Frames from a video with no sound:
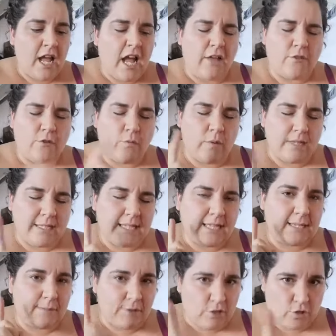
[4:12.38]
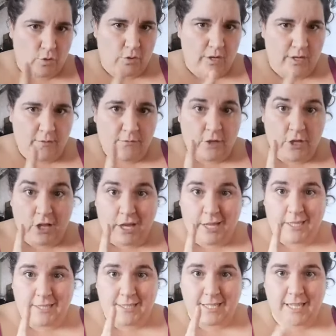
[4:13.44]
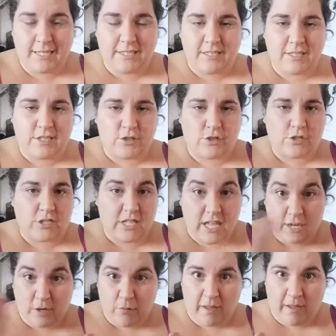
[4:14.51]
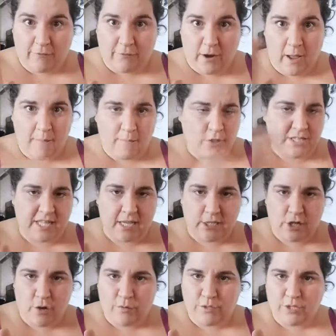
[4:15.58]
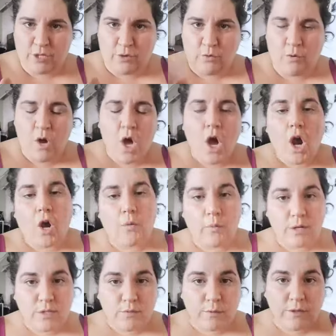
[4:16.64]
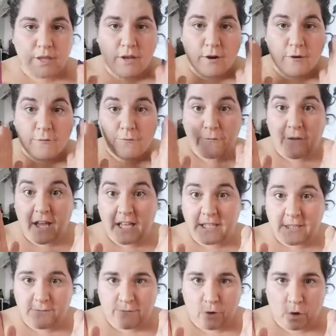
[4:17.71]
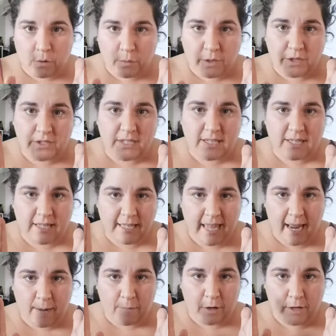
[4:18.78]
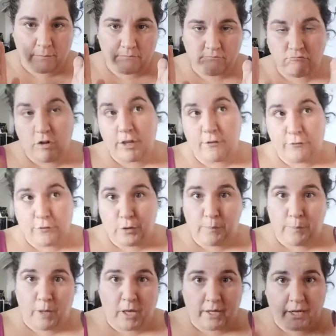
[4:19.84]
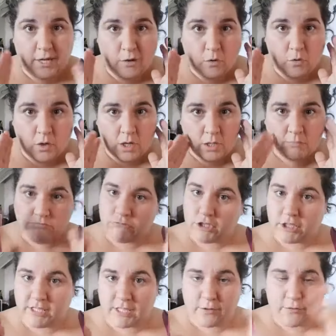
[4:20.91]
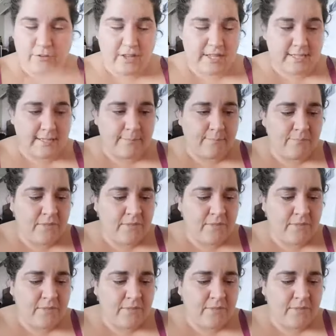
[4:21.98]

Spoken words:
and the ones that the majority of clients tend to stay away from or say no to are ones where they are face forward to the camera, whether full body or just their face,